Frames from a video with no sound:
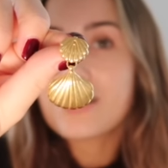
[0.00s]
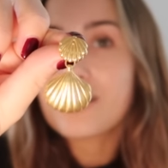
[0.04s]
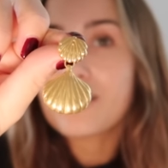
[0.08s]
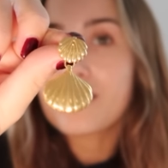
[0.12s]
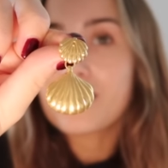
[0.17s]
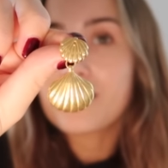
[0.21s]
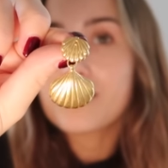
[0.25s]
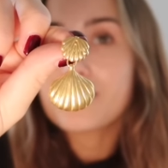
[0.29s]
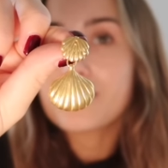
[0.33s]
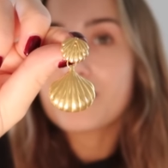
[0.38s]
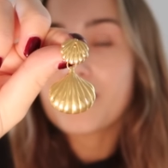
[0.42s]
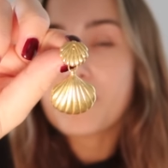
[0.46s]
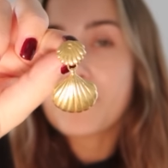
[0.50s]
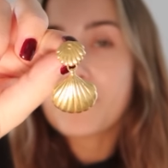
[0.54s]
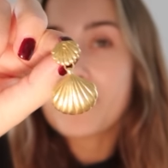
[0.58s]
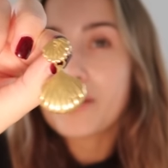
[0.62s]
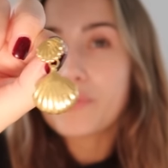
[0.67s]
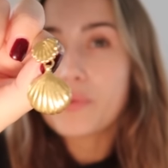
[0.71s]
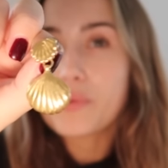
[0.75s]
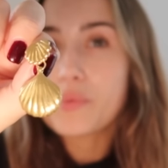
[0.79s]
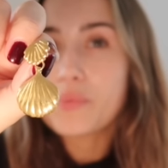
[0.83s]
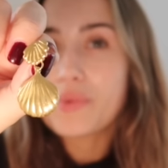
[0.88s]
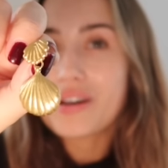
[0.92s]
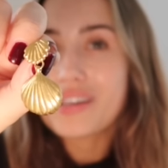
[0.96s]
are, I mean, I
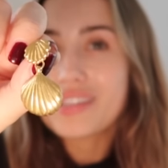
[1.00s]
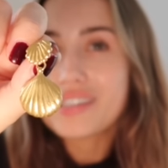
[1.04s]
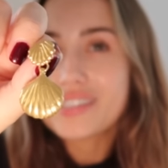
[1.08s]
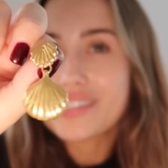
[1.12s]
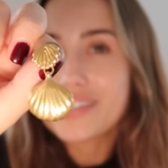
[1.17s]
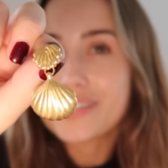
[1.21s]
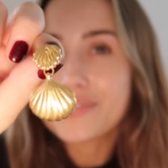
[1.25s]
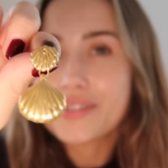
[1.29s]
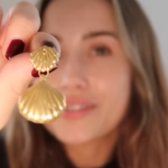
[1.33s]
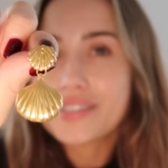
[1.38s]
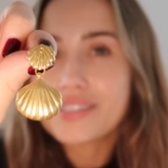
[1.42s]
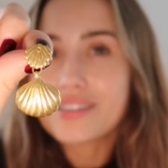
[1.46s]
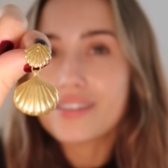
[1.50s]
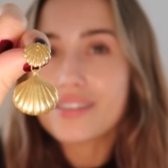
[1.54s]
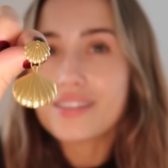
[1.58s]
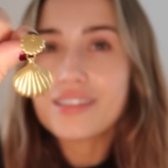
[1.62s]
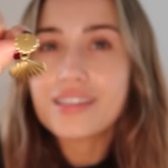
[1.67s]
wouldn't wear these in the winter.